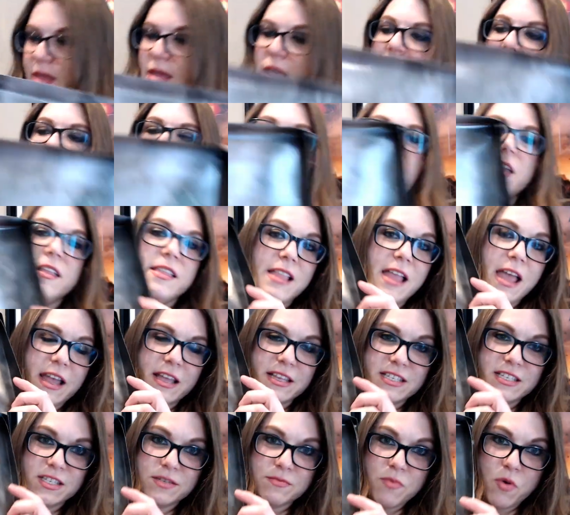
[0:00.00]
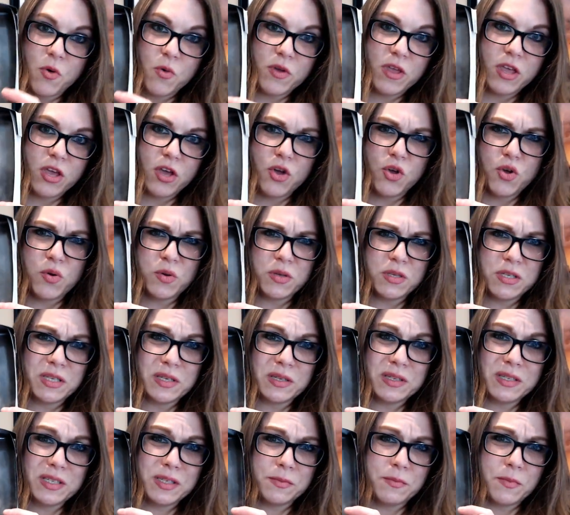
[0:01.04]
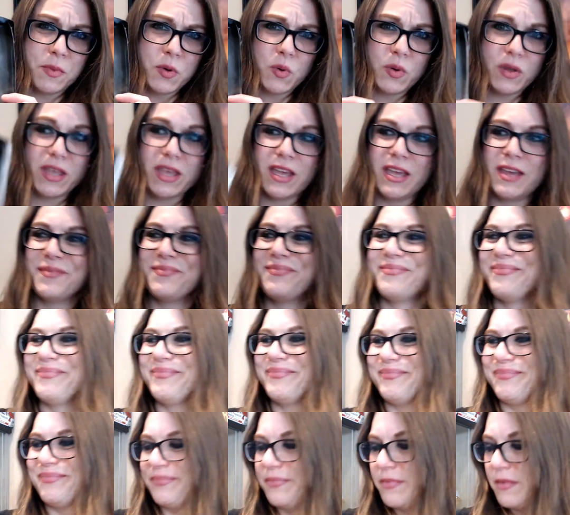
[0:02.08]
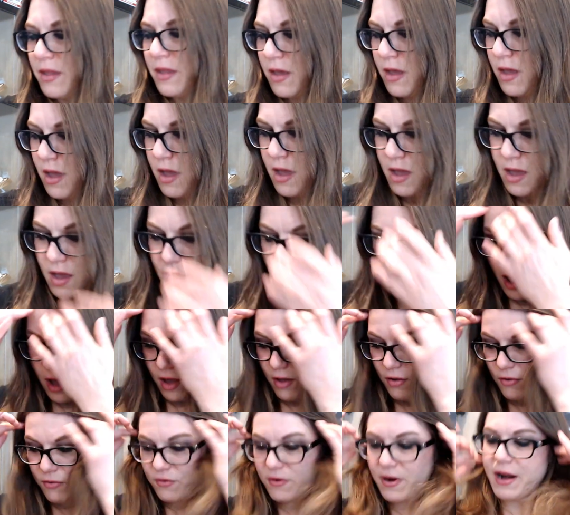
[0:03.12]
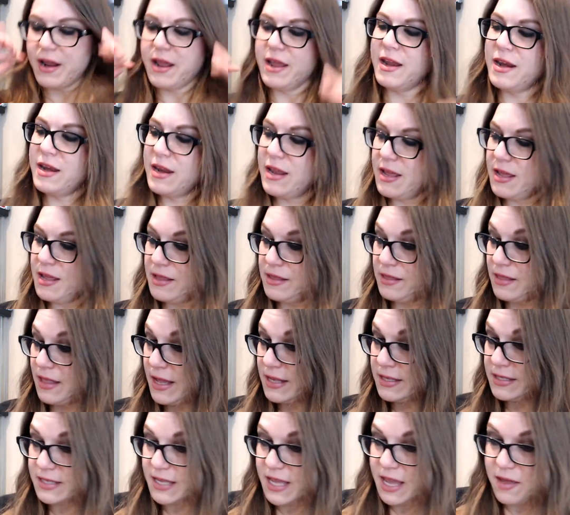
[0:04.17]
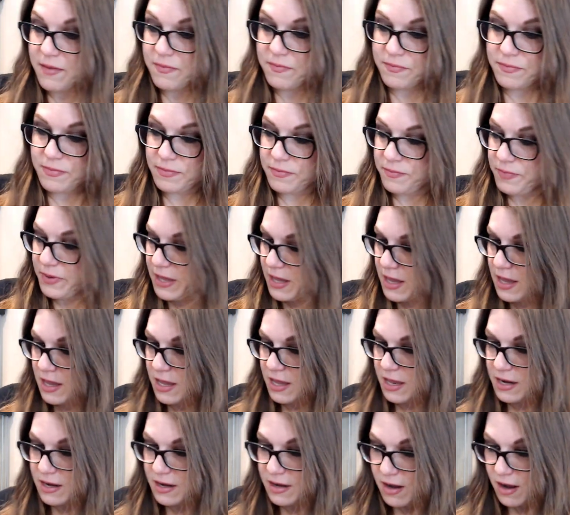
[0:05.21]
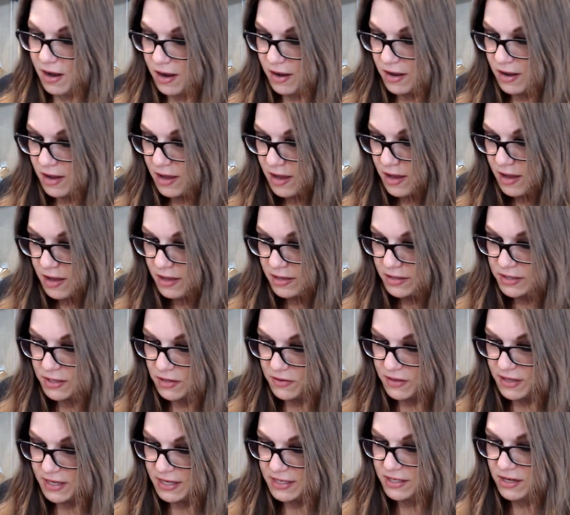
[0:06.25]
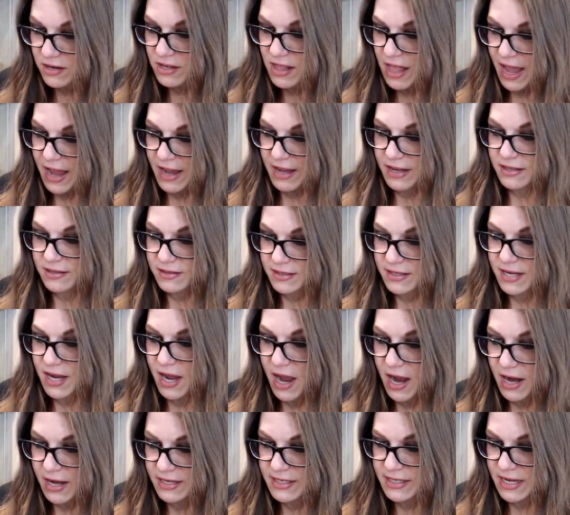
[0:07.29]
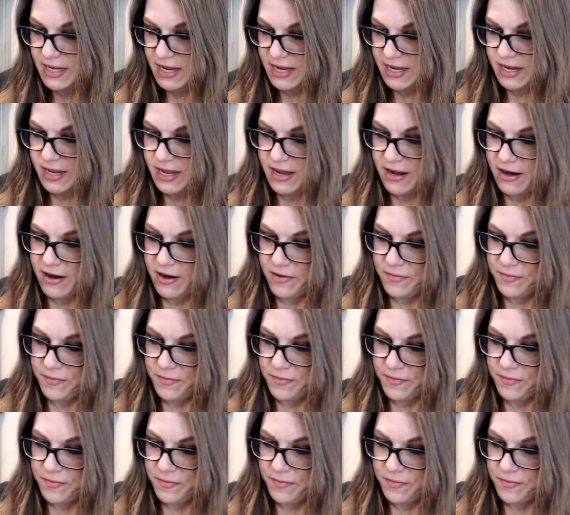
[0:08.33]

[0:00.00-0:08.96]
And like smoky. Ooh, it's so smoky. Alrighty, let's get peeking. So these are like tucked in here.